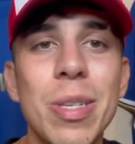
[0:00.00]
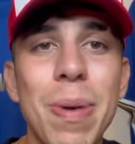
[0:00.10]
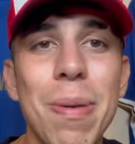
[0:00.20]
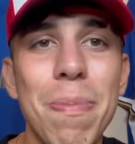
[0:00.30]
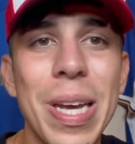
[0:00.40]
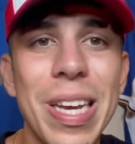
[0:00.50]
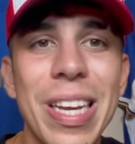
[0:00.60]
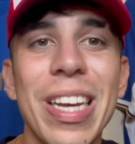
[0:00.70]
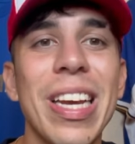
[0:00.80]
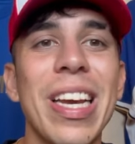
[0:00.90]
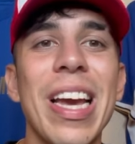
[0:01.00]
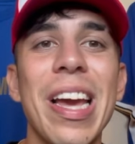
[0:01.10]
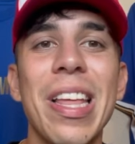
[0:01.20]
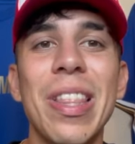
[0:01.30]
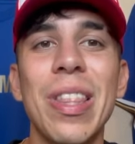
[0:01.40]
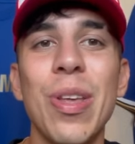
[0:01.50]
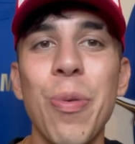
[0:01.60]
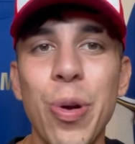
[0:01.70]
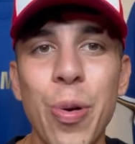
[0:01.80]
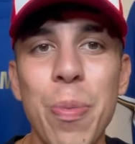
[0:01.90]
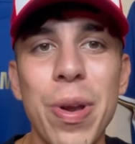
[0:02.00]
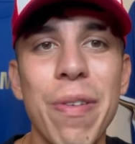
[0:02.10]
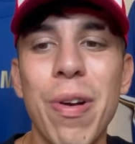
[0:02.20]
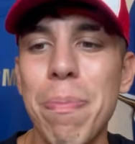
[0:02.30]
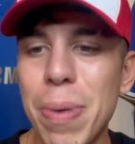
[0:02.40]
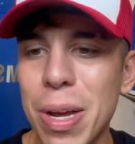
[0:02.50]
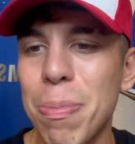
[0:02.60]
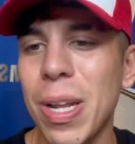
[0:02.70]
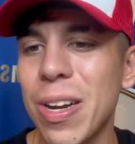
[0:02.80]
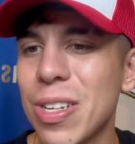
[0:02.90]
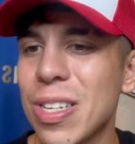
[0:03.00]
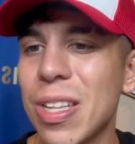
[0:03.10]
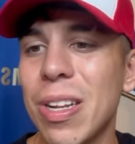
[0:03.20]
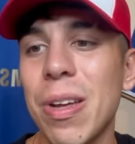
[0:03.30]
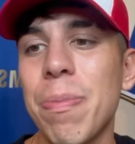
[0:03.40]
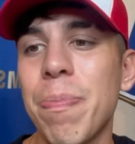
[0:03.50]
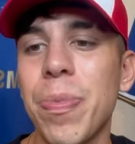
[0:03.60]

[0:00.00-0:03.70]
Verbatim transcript: been big in the recruitment of our big players to the club.